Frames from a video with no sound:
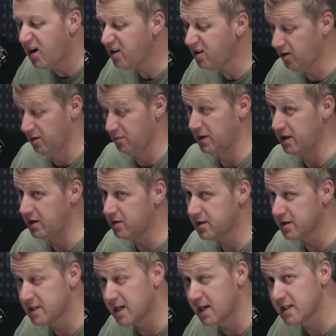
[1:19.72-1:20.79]
arguably you
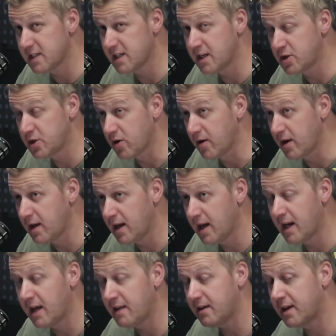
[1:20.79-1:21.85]
could say a century.
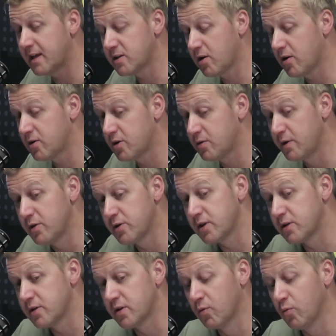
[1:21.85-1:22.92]
And I think his
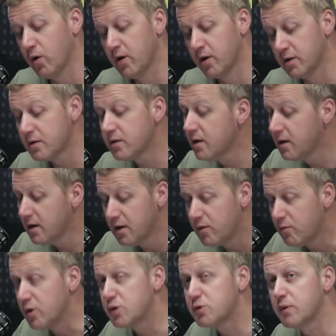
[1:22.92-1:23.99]
contribution to the world,
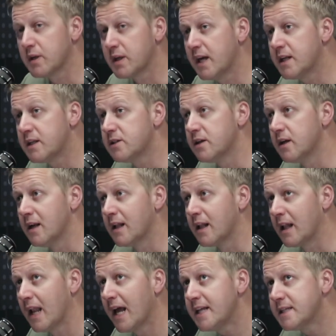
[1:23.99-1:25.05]
which we'll get to a
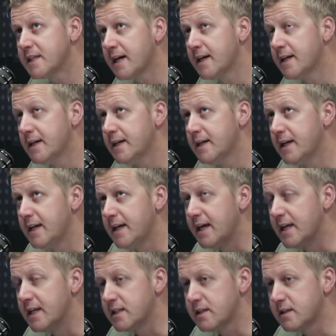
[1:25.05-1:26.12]
little later,
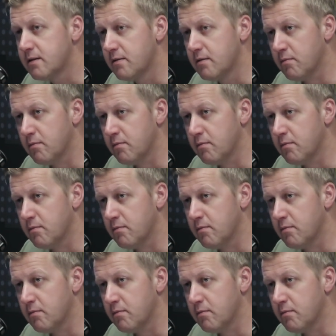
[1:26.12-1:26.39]
is